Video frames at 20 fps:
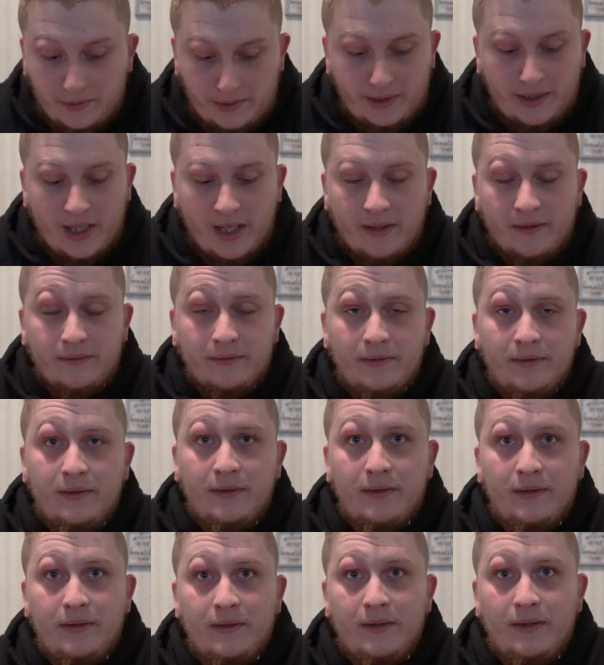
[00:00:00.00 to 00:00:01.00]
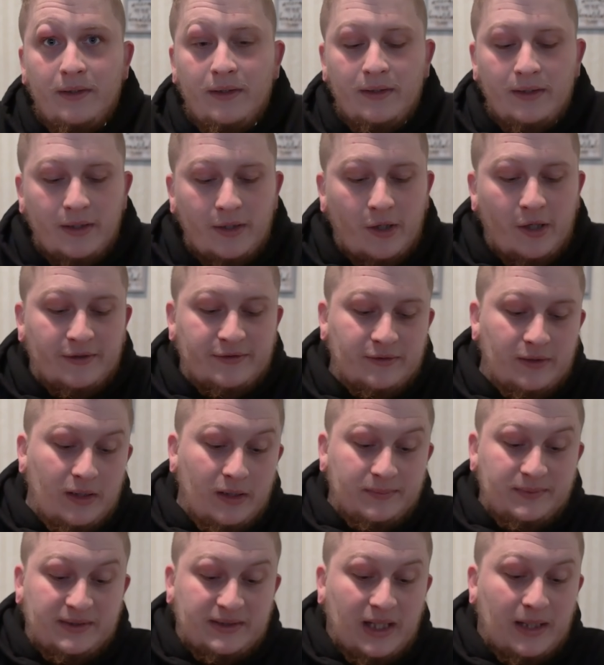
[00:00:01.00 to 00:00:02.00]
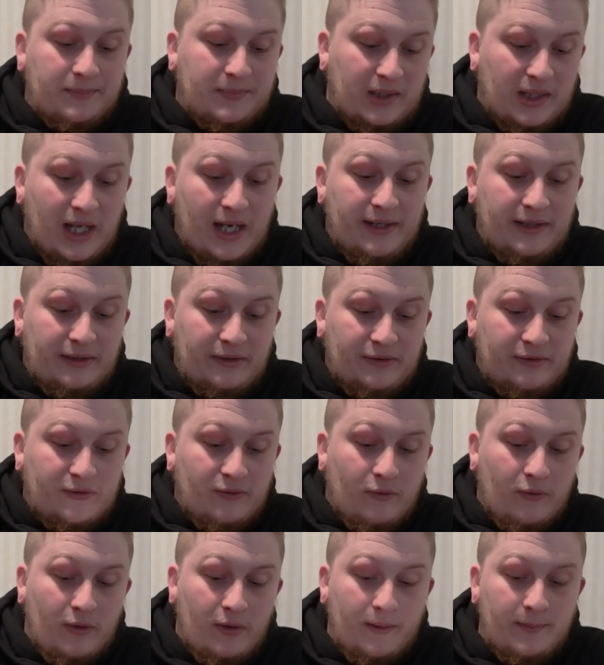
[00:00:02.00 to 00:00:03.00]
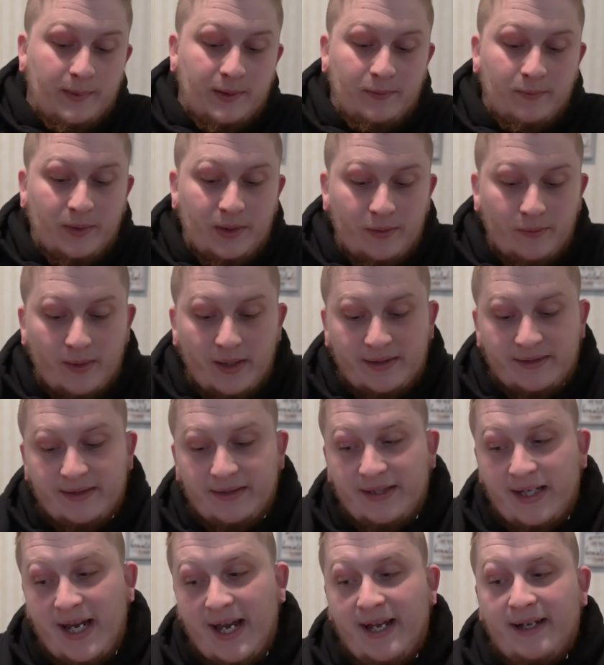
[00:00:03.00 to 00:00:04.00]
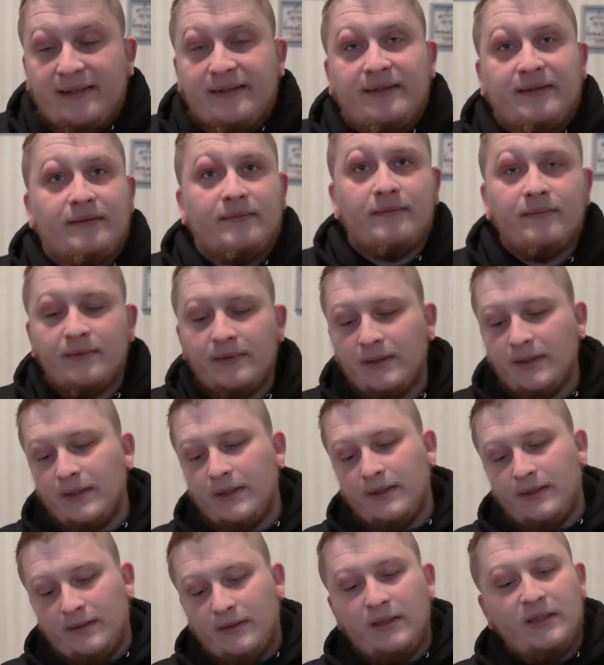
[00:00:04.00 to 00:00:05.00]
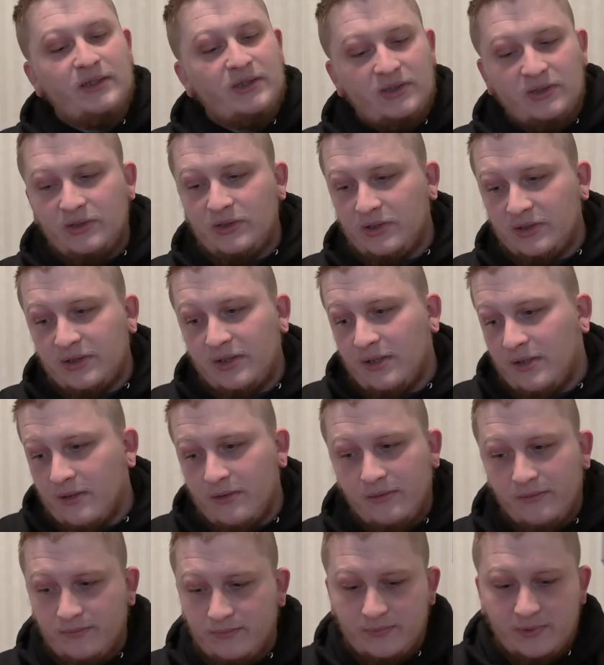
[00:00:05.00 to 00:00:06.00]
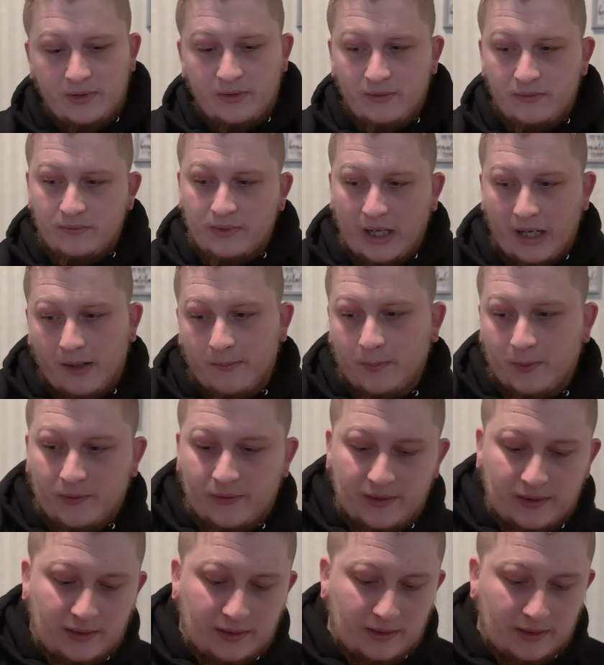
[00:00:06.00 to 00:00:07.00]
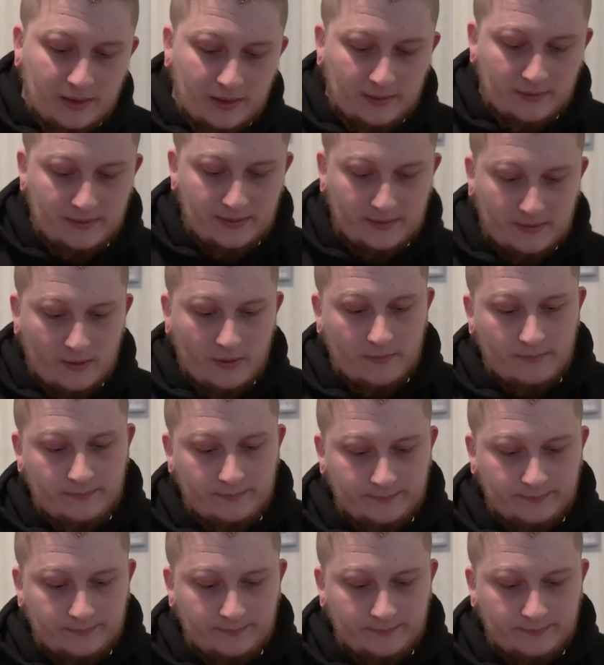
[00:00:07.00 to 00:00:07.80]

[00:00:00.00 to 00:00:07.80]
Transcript: negate. It also helps stop the Lightning Storm and redirects attacks. And it's just another, combo thing in there, is all.